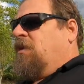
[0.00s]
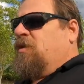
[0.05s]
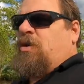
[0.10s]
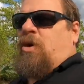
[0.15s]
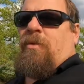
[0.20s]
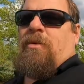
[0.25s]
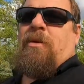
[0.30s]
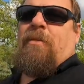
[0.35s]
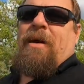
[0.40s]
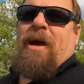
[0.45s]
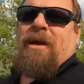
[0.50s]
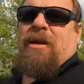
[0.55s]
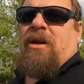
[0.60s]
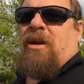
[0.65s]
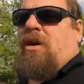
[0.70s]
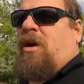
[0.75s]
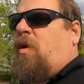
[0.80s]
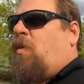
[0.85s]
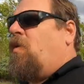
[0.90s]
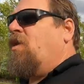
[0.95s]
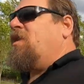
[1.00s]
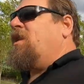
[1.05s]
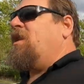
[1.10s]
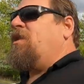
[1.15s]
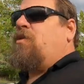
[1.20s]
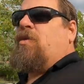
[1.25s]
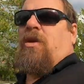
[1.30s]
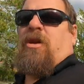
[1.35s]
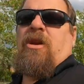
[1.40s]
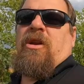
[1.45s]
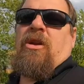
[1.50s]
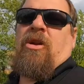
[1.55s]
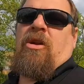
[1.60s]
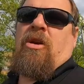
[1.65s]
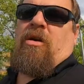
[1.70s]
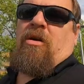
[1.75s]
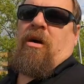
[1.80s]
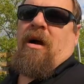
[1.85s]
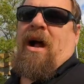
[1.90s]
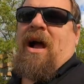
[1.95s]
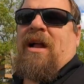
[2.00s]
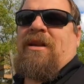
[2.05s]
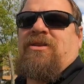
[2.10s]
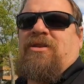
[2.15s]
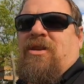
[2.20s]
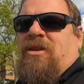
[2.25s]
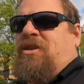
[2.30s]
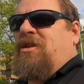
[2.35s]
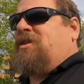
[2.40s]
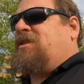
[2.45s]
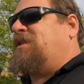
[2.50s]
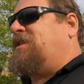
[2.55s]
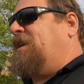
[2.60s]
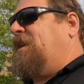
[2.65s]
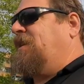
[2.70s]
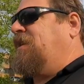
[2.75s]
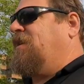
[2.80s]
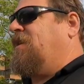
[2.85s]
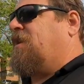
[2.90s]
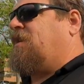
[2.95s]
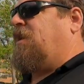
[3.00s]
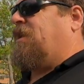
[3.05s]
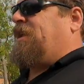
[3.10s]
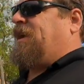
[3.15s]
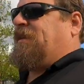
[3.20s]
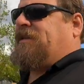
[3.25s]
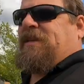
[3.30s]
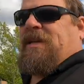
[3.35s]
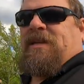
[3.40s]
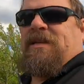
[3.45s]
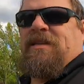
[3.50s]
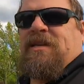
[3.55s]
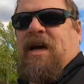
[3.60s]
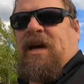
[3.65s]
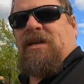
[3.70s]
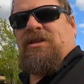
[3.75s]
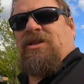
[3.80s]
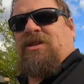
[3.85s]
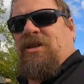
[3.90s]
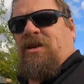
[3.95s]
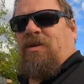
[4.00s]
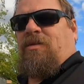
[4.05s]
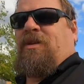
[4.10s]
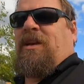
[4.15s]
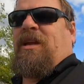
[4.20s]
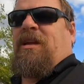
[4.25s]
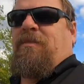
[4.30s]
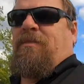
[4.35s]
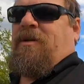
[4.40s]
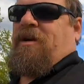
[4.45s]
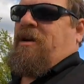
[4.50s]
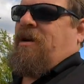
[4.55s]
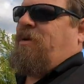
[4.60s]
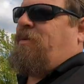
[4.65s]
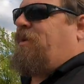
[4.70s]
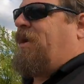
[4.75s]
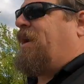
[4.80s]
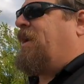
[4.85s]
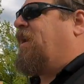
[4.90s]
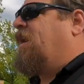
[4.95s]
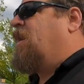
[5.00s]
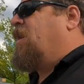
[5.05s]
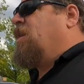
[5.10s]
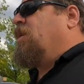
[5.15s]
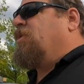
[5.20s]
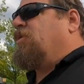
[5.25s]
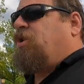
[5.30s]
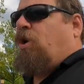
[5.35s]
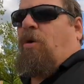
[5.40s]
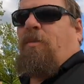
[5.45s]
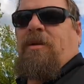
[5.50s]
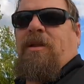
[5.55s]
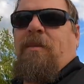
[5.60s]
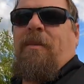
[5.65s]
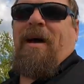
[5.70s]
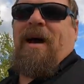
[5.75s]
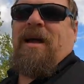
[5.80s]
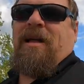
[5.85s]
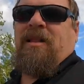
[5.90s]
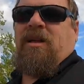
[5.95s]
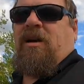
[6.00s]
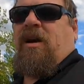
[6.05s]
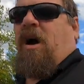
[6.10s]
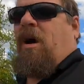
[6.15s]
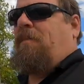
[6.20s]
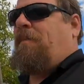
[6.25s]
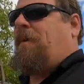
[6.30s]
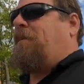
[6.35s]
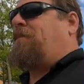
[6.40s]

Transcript: Throw them in the back of your car. What are they doing in your garage? They're just sitting there collecting dust. You don't need them there anyway. Throw them in the back of the car.